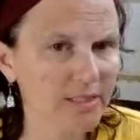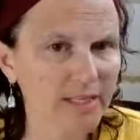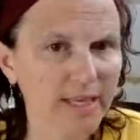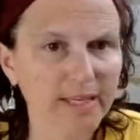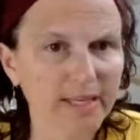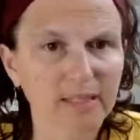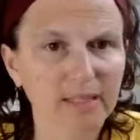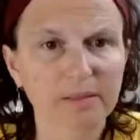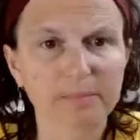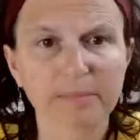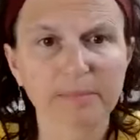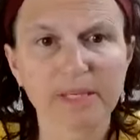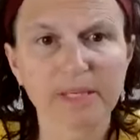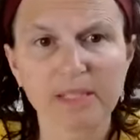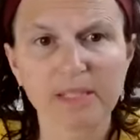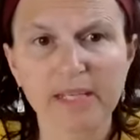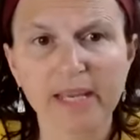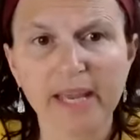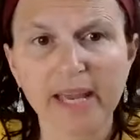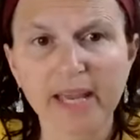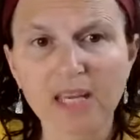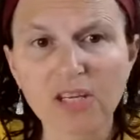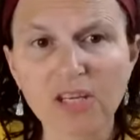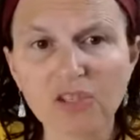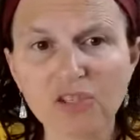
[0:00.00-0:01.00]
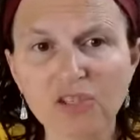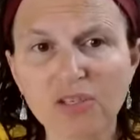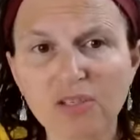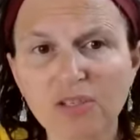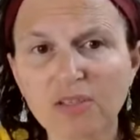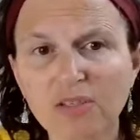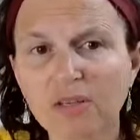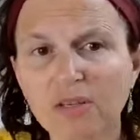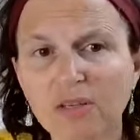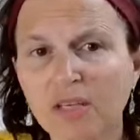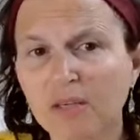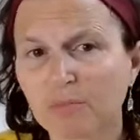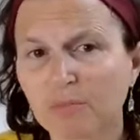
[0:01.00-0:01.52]
take the
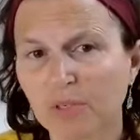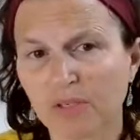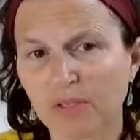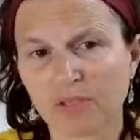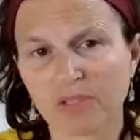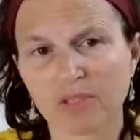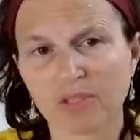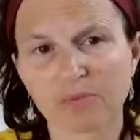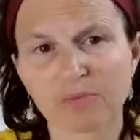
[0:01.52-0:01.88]
medication because